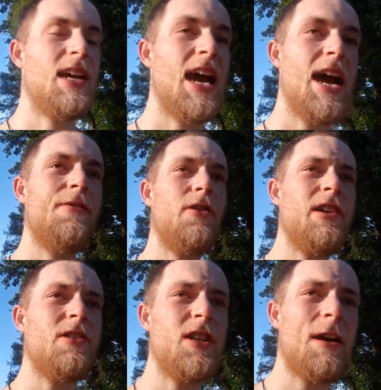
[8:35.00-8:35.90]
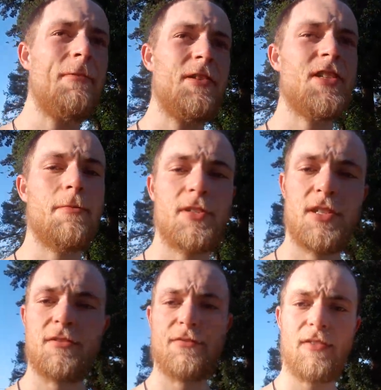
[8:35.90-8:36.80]
have your inner dominant
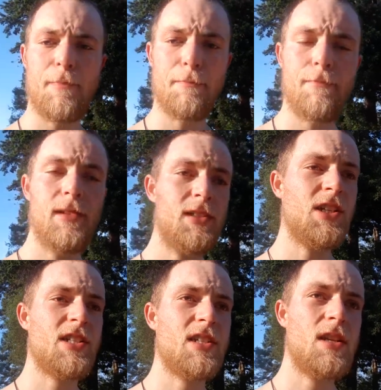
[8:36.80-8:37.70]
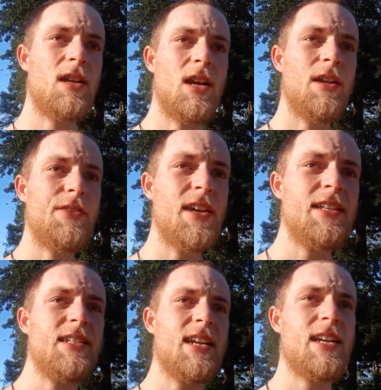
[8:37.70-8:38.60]
assumptions of um, just
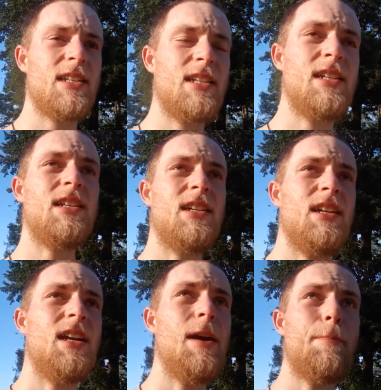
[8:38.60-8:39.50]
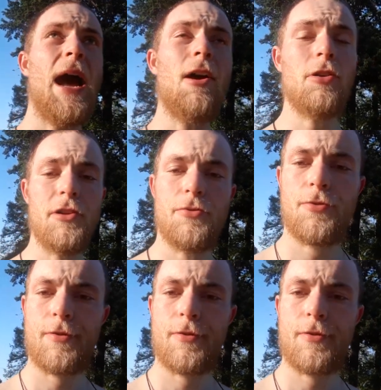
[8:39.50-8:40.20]
things that empower you.